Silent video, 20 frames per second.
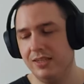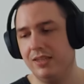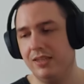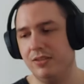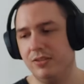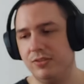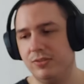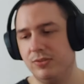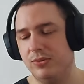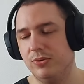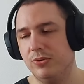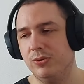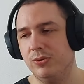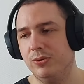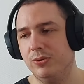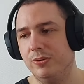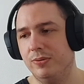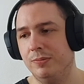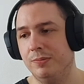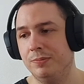
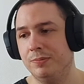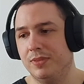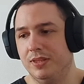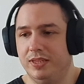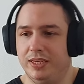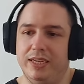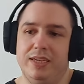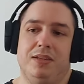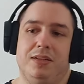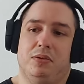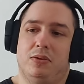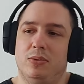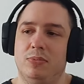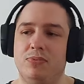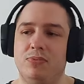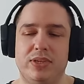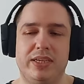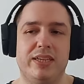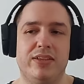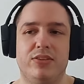So yeah,
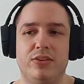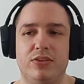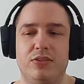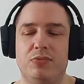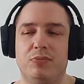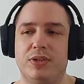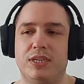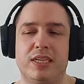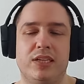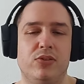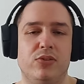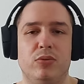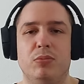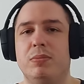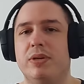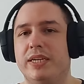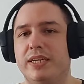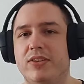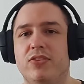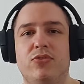hopefully it does rekindle
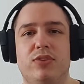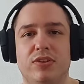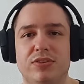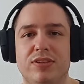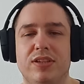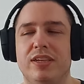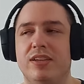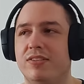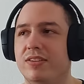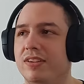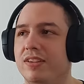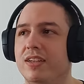my interest in it.